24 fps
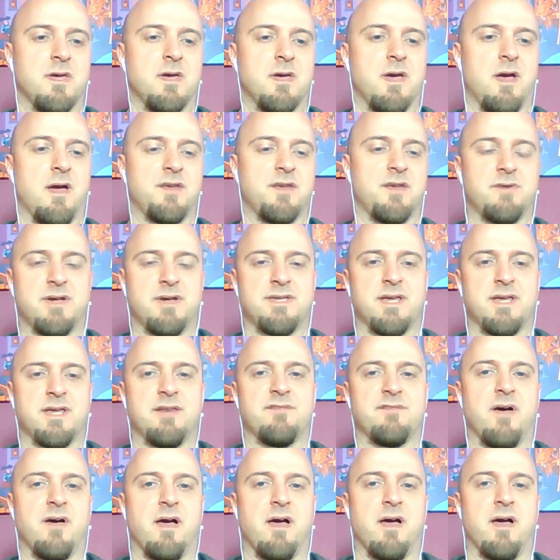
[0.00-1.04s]
uh, to
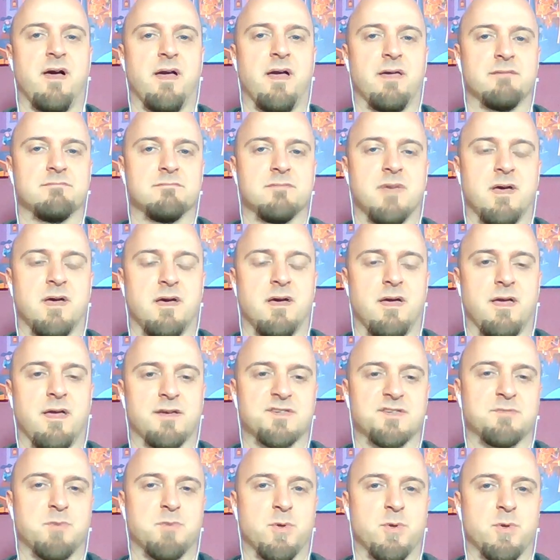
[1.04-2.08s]
identify uh,
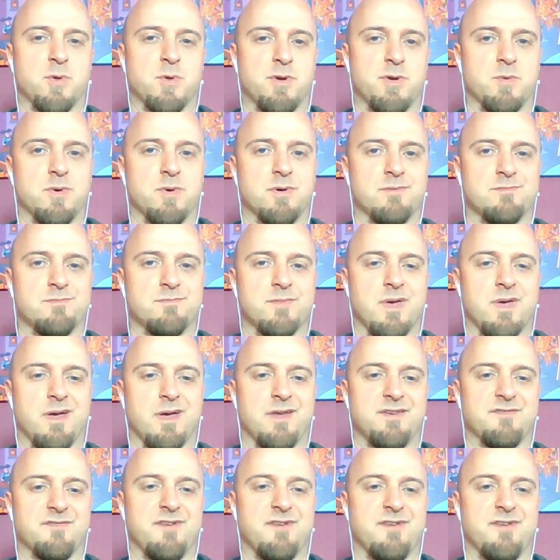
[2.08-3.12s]
exploitable
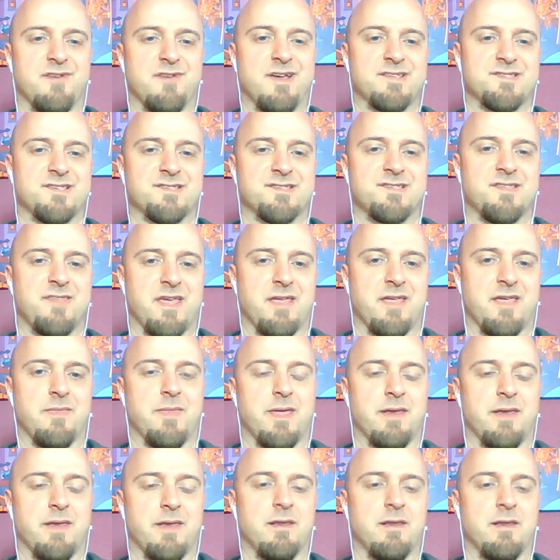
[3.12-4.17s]
uh, devices that they
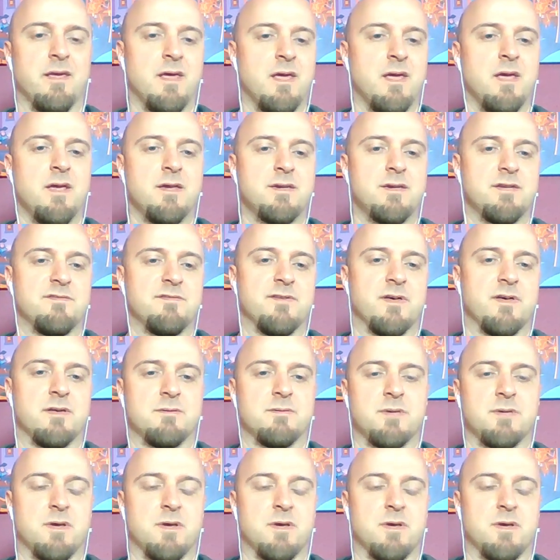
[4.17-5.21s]
can then
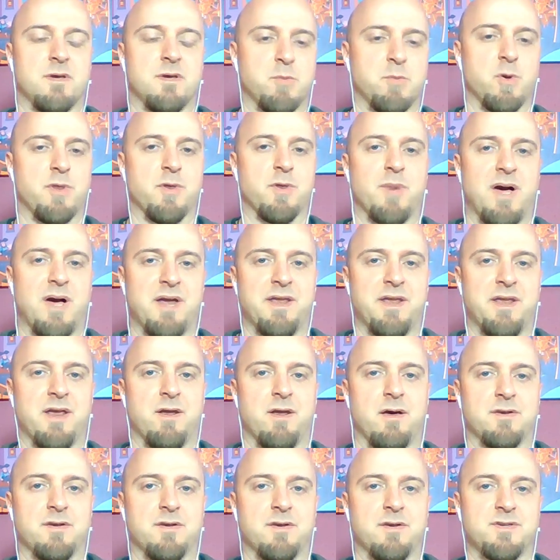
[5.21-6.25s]
develop, you know, deploy their
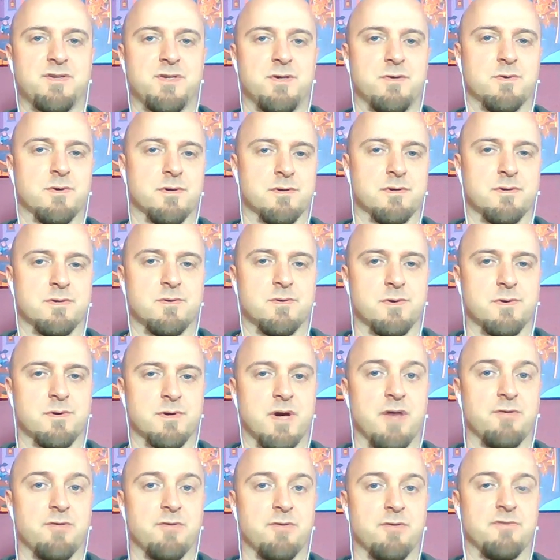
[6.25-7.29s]
botnet onto or,
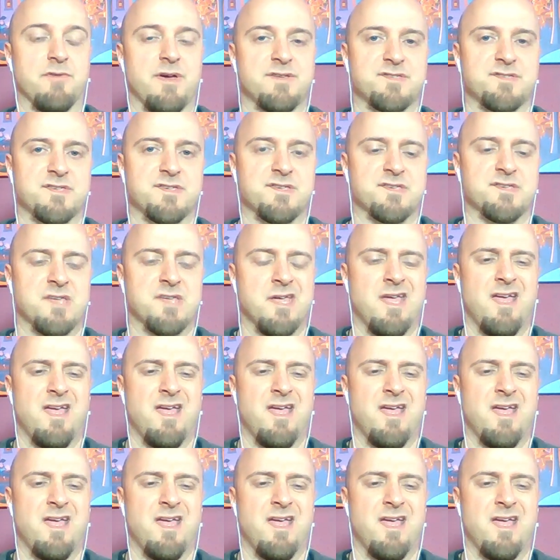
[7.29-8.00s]
or other devices.